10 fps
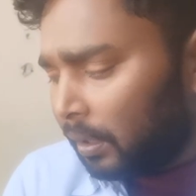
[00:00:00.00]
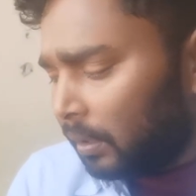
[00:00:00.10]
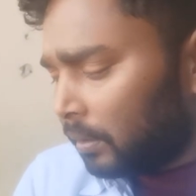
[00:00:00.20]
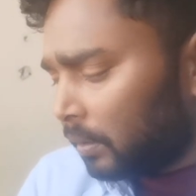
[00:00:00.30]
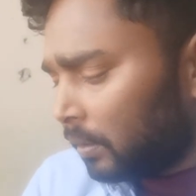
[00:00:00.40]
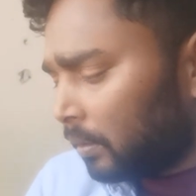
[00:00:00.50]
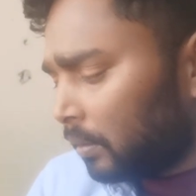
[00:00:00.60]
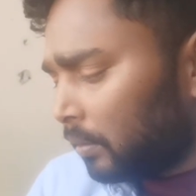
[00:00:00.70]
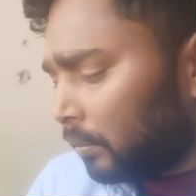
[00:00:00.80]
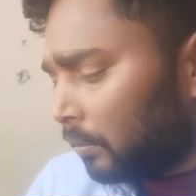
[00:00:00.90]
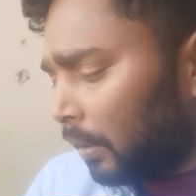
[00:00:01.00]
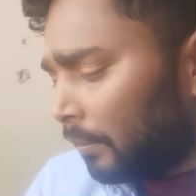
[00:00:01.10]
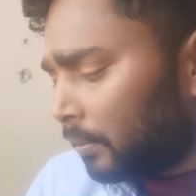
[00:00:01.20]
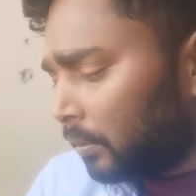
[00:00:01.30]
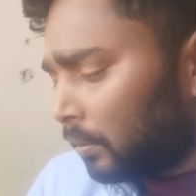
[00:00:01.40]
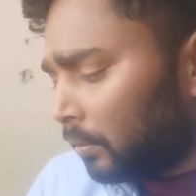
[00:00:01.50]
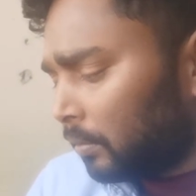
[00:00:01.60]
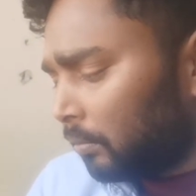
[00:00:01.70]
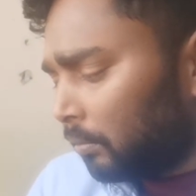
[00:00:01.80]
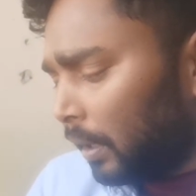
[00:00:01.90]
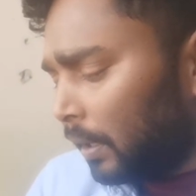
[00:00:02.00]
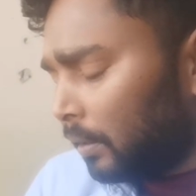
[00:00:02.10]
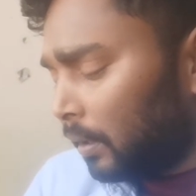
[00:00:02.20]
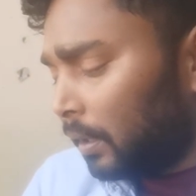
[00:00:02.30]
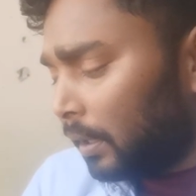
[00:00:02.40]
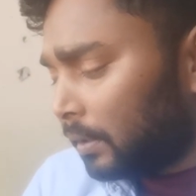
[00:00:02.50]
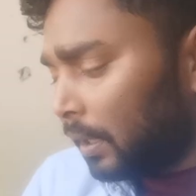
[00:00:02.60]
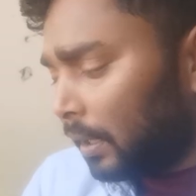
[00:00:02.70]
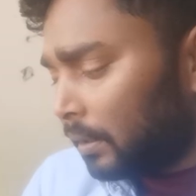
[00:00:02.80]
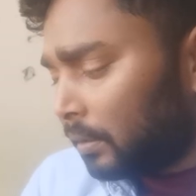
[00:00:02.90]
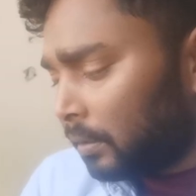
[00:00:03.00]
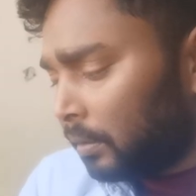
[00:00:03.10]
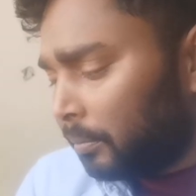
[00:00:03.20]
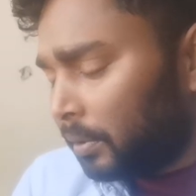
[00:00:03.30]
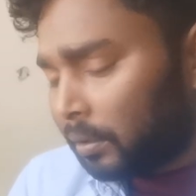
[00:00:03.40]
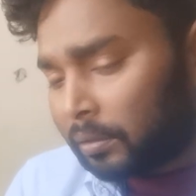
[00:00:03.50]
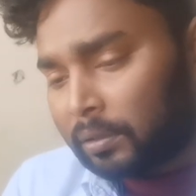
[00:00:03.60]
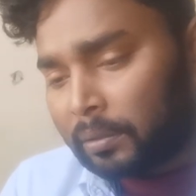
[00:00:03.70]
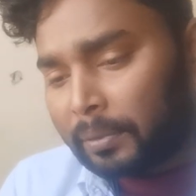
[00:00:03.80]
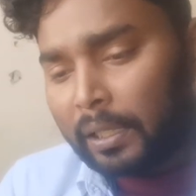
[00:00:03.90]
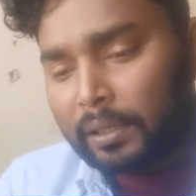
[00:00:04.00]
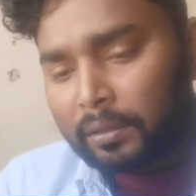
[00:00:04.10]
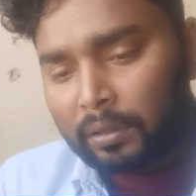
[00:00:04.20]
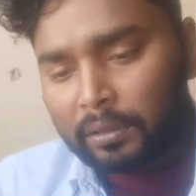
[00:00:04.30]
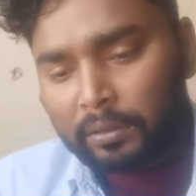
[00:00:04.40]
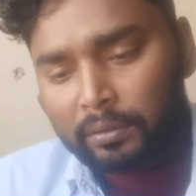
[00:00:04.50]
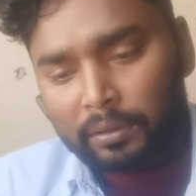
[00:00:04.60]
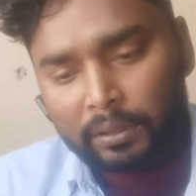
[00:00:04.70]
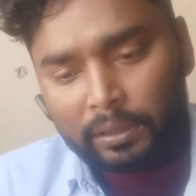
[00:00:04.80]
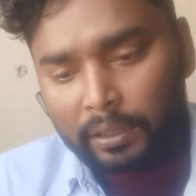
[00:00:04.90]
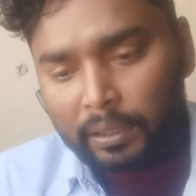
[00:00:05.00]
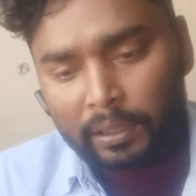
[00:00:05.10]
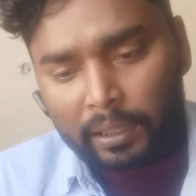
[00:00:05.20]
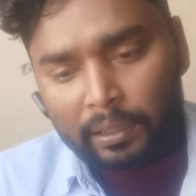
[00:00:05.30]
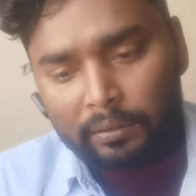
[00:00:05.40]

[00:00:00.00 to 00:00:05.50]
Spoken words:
And after I realized that because customer has searched in India,